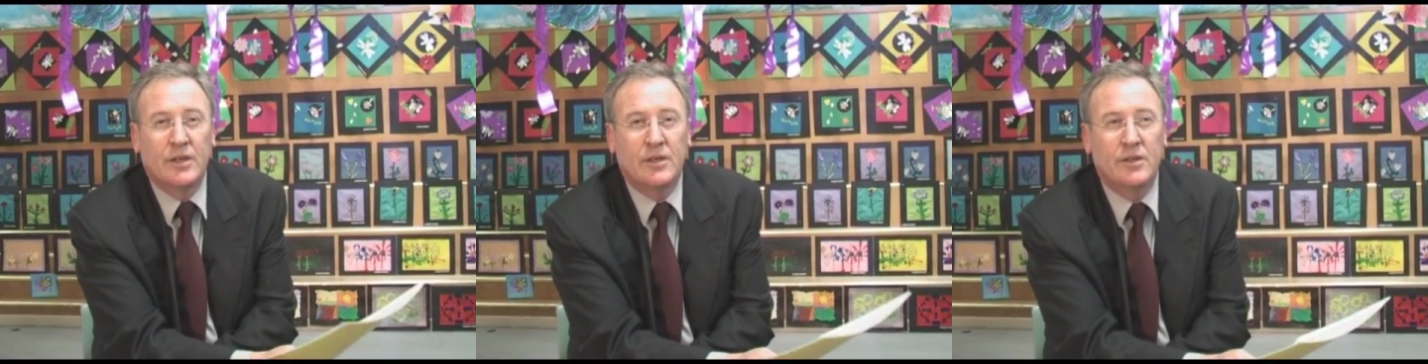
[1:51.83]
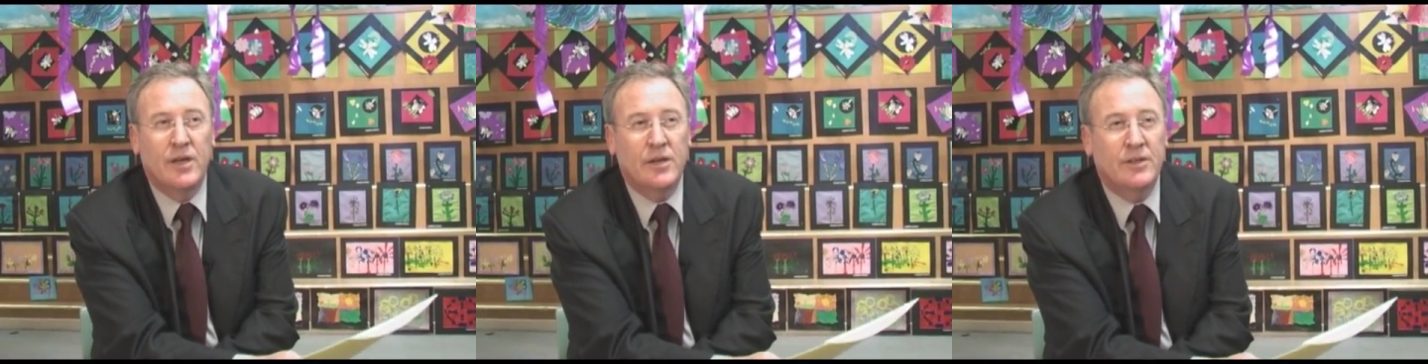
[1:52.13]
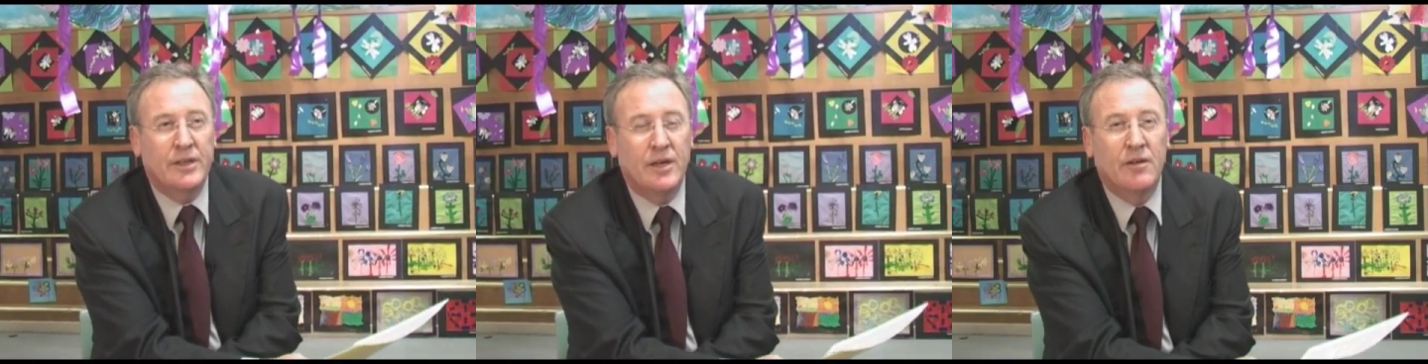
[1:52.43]

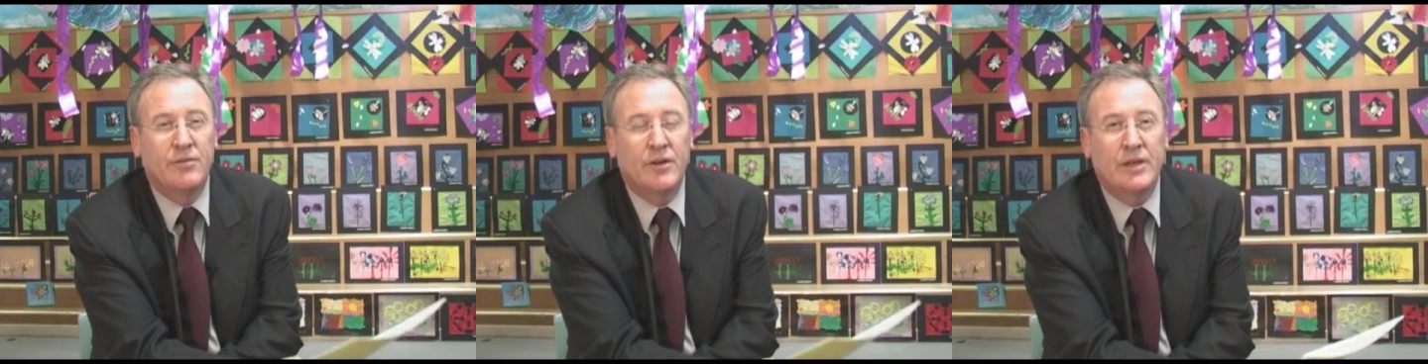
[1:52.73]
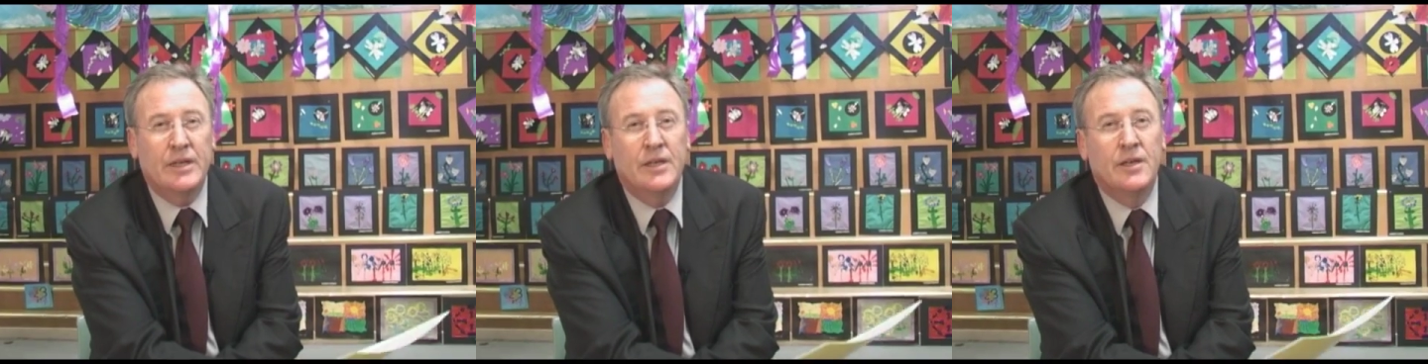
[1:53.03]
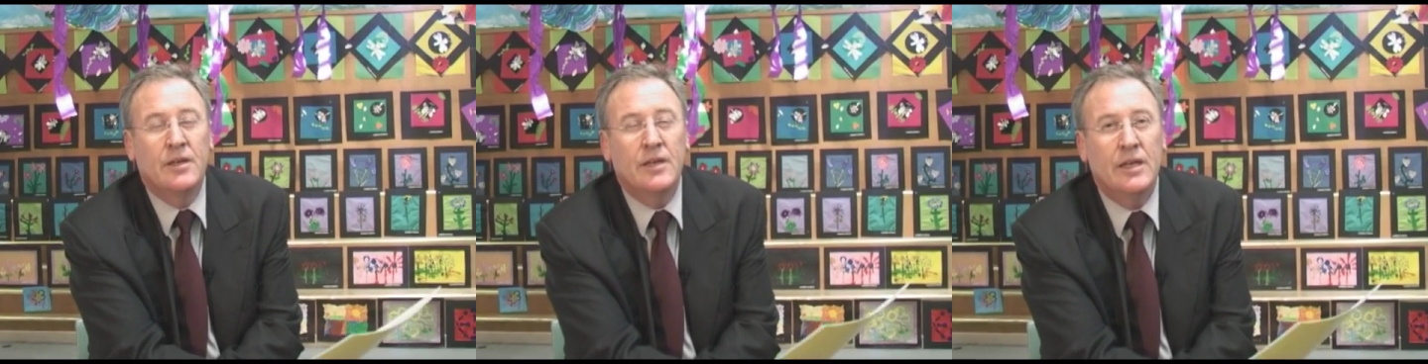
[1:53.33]
conducting a very
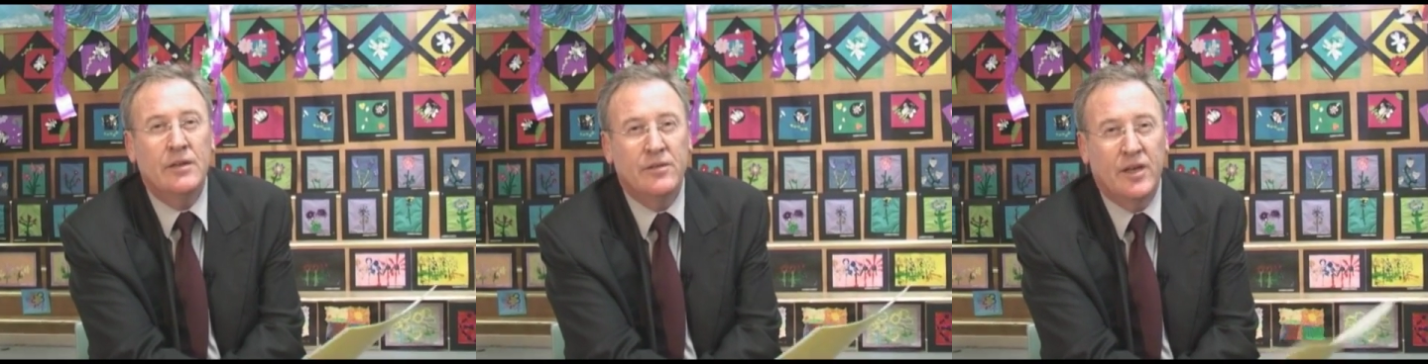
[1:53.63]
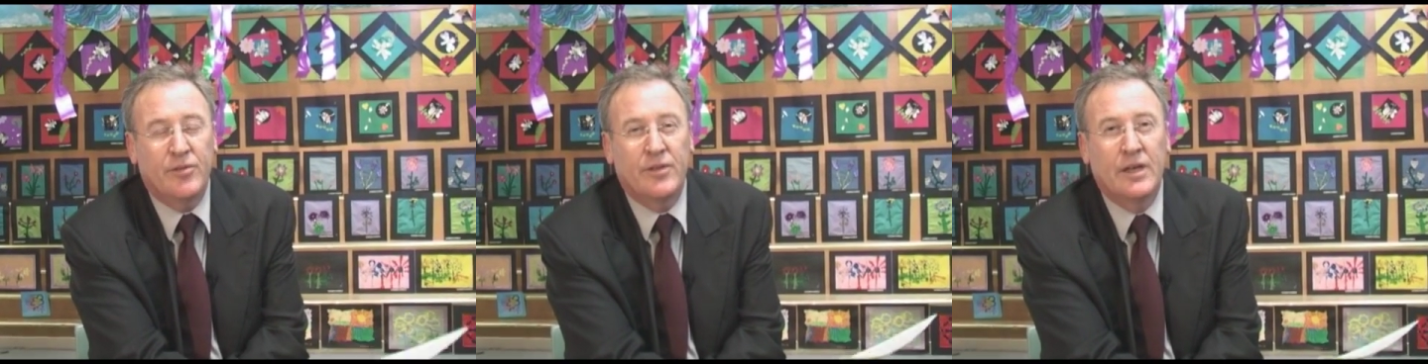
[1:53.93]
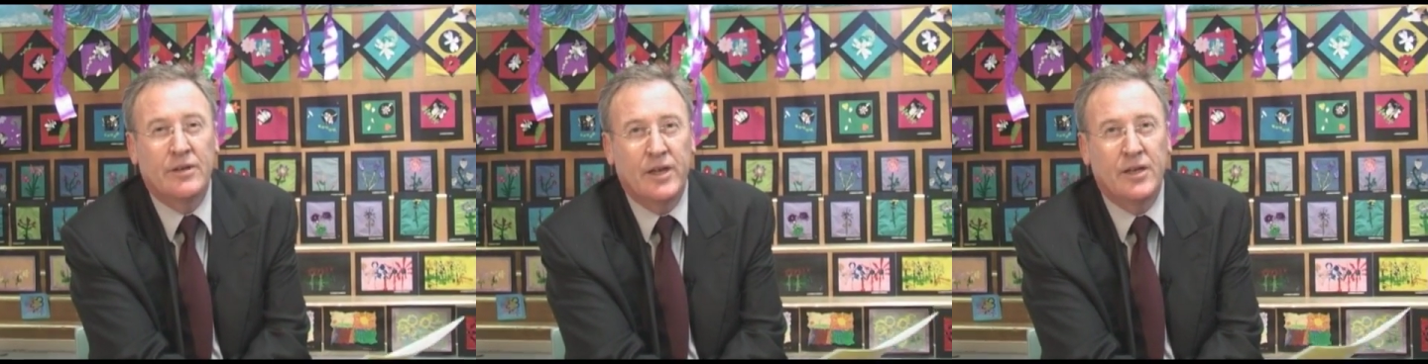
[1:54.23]
in-depth
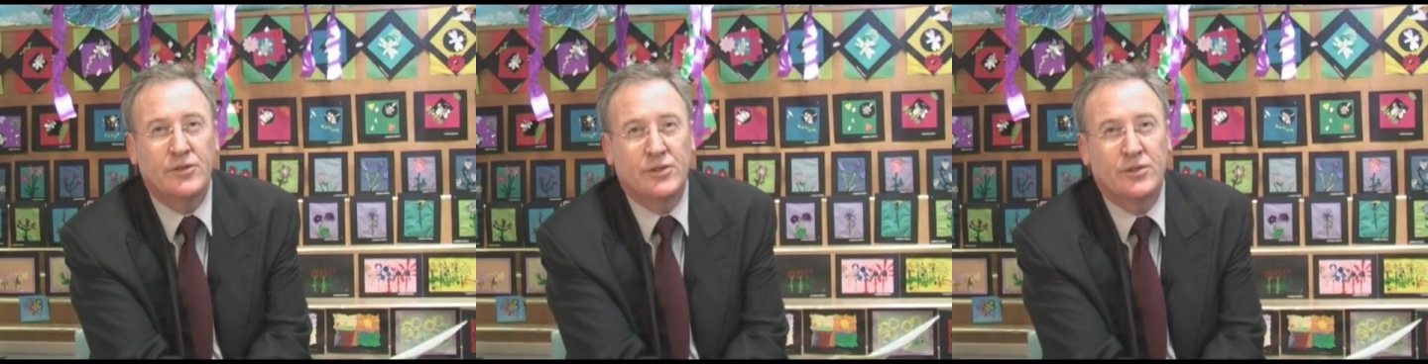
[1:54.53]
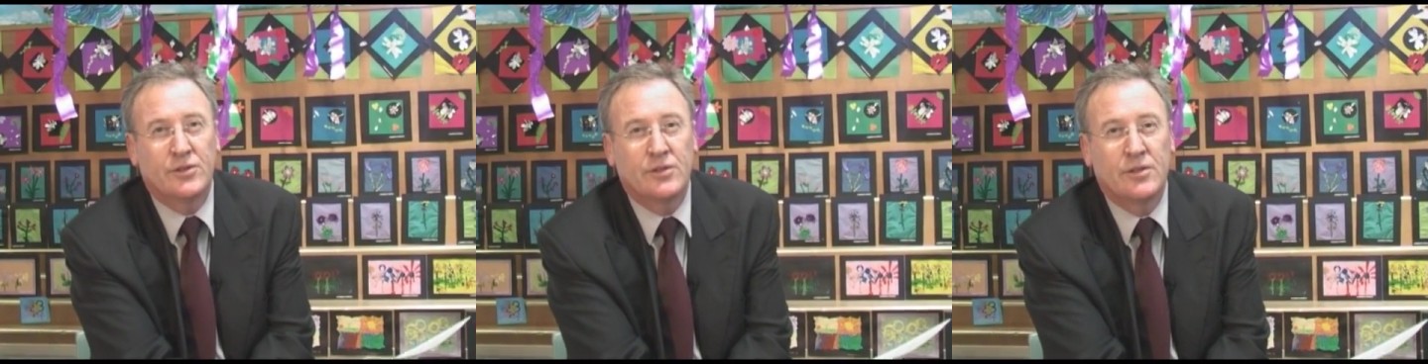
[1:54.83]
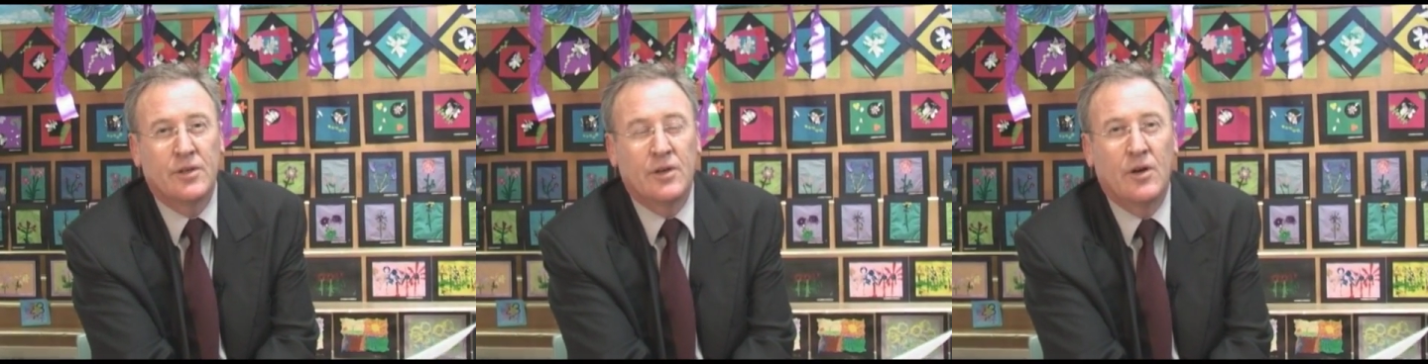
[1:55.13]
analysis
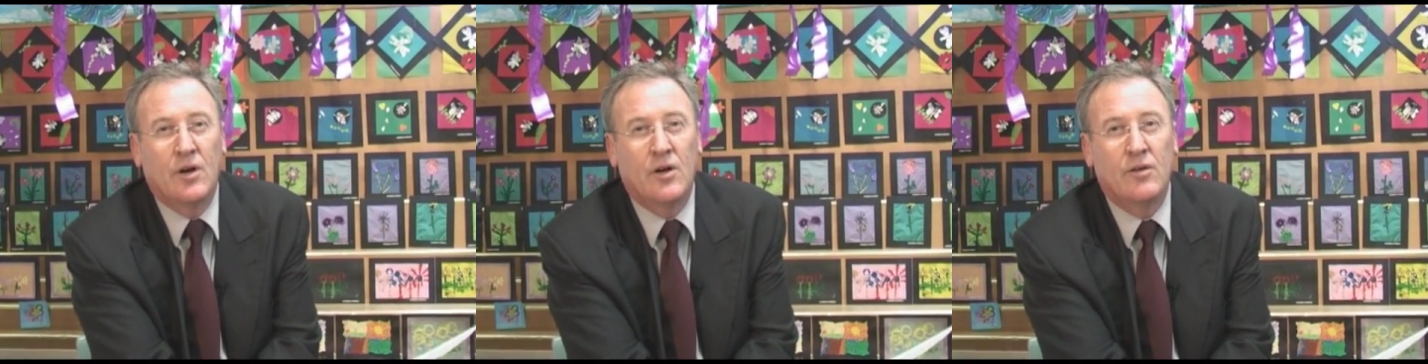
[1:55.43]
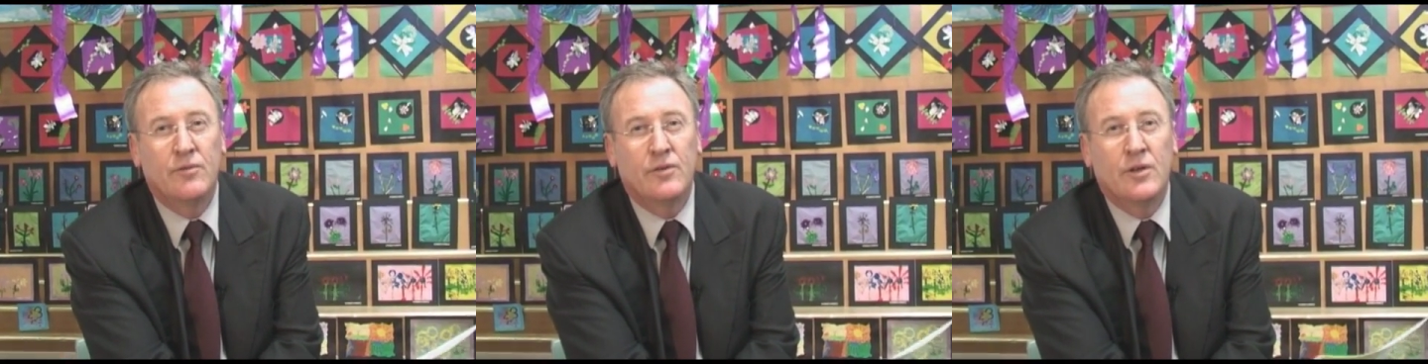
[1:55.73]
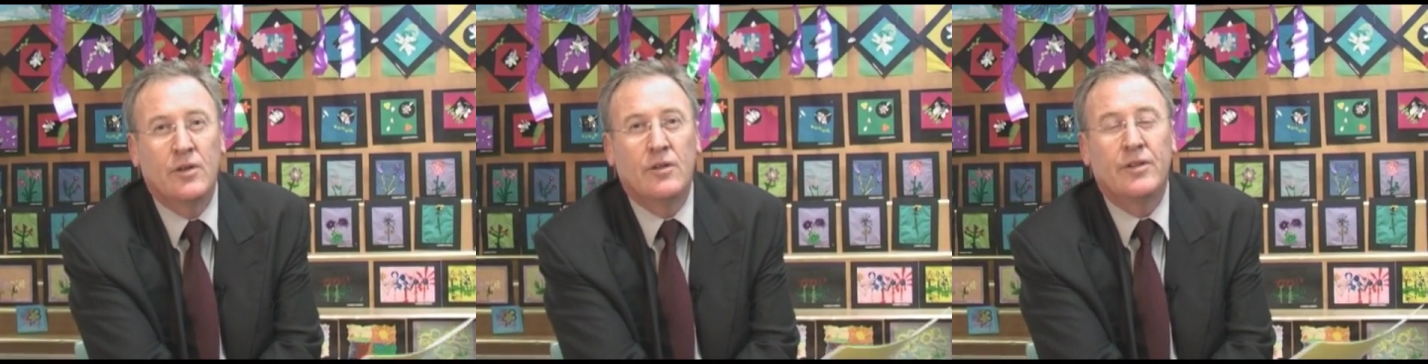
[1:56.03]
of
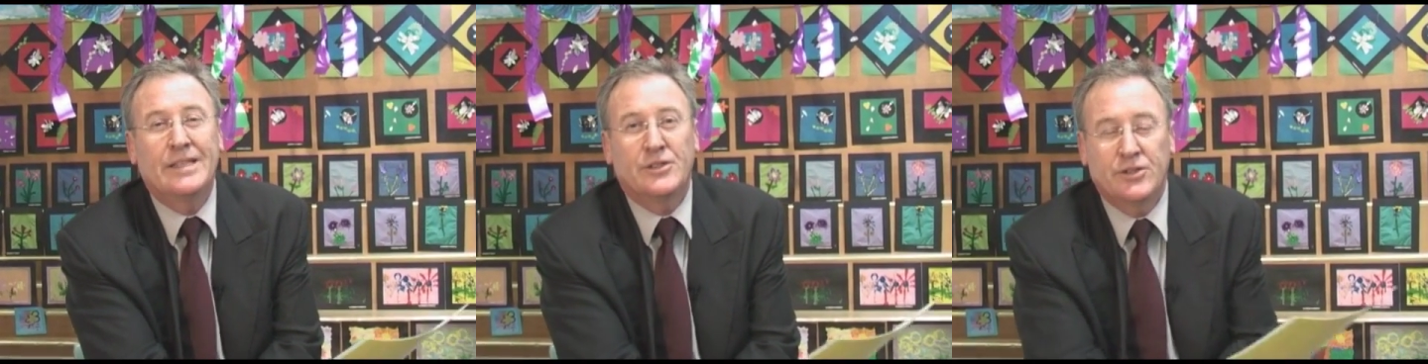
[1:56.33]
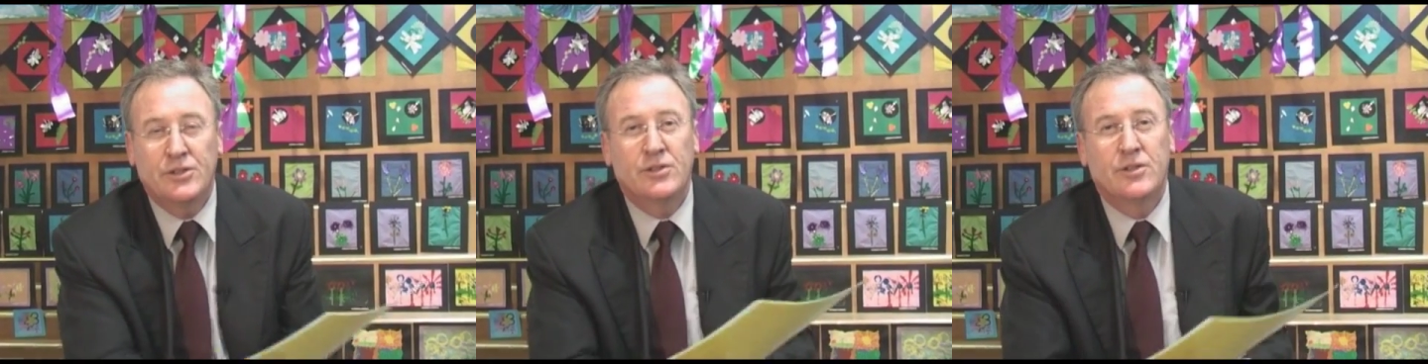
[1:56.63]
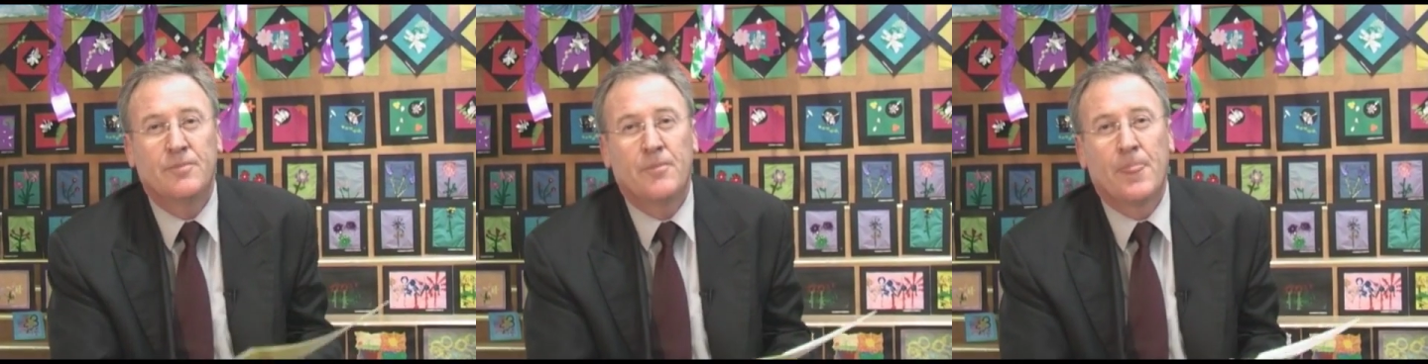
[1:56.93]
that
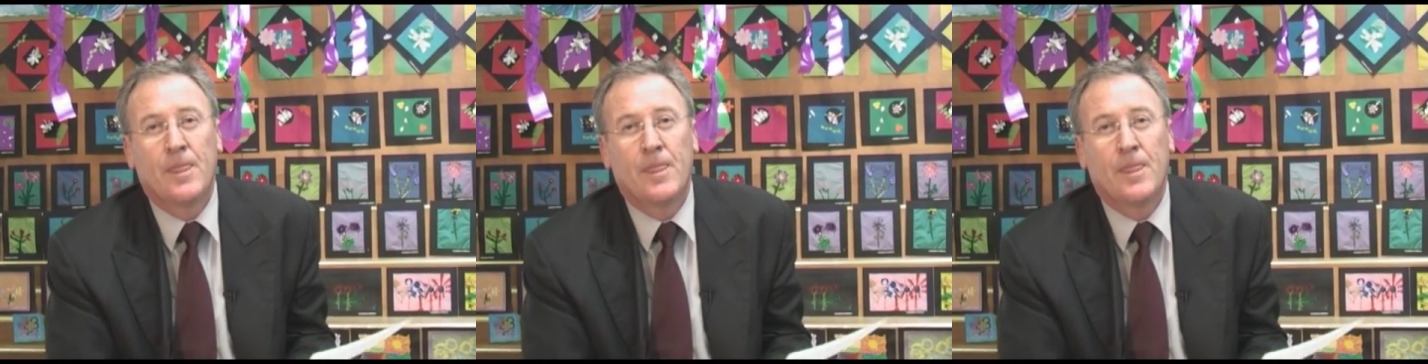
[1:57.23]
system